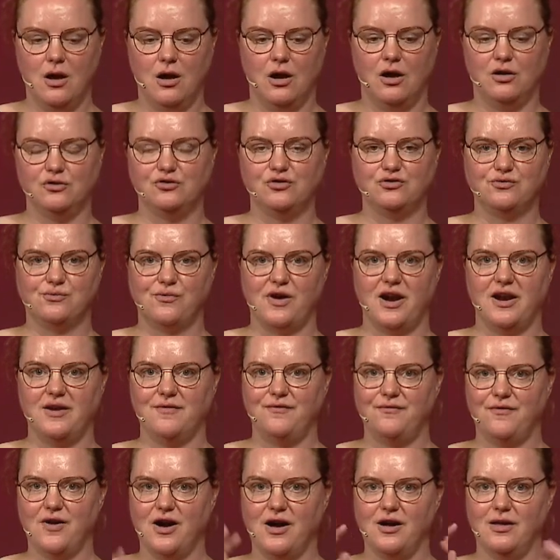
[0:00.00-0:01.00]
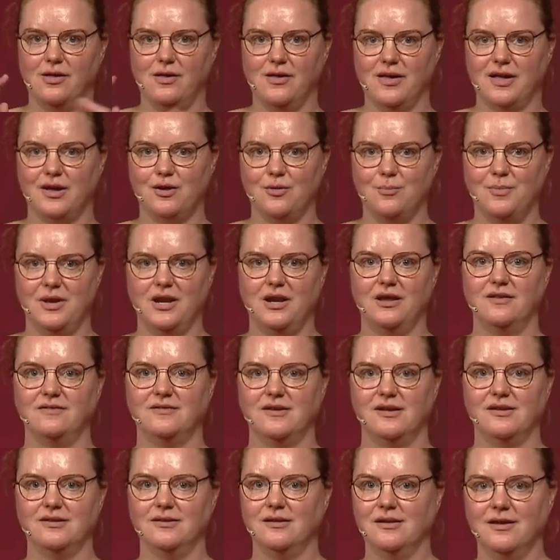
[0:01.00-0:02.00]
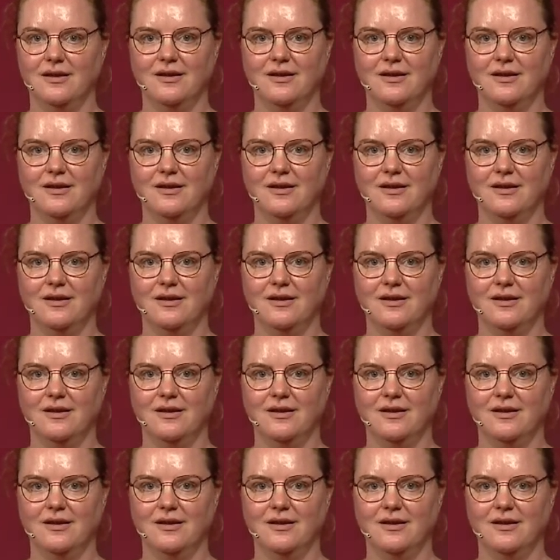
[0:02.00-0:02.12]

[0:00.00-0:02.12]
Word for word: I'll just write a file and commit it and,